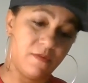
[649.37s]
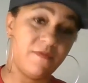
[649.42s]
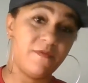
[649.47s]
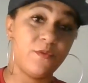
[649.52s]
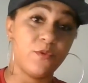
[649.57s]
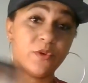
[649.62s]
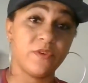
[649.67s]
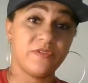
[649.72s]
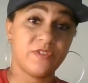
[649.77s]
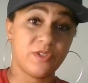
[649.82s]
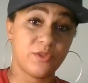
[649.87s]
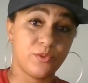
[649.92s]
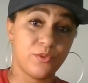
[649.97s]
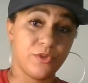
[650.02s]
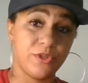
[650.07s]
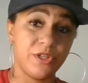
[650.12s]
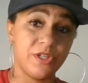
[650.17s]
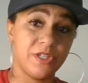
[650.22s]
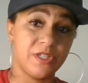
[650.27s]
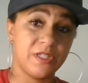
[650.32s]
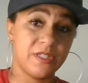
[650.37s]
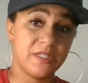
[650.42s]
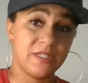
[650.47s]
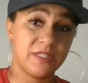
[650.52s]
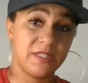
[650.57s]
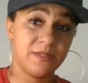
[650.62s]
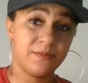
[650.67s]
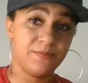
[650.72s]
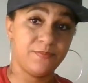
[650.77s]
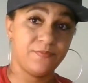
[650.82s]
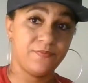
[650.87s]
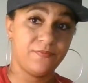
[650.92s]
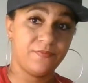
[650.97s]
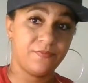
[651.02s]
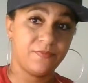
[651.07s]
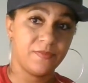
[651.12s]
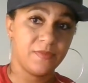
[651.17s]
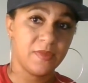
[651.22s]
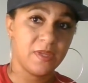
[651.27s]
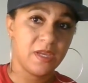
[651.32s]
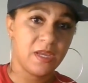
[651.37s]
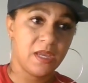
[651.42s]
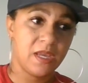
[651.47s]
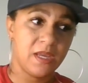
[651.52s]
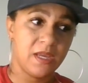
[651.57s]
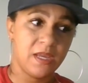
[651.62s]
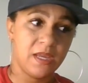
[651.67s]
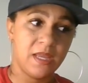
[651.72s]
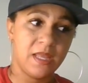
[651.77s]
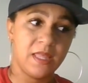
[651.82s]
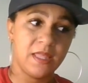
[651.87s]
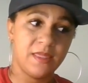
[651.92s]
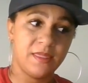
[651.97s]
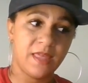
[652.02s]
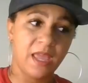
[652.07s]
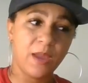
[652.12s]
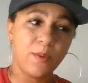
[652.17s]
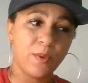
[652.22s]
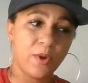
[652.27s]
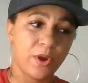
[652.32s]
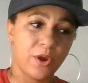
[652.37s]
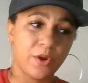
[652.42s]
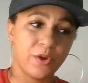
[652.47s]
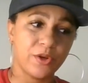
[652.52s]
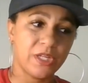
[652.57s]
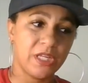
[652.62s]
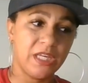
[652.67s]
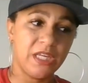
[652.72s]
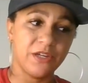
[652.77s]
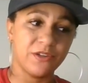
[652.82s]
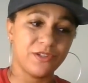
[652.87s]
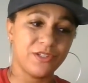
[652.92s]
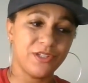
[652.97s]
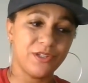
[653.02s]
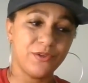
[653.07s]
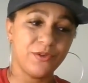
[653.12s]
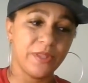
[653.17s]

Four of Swords. They were hurt here too.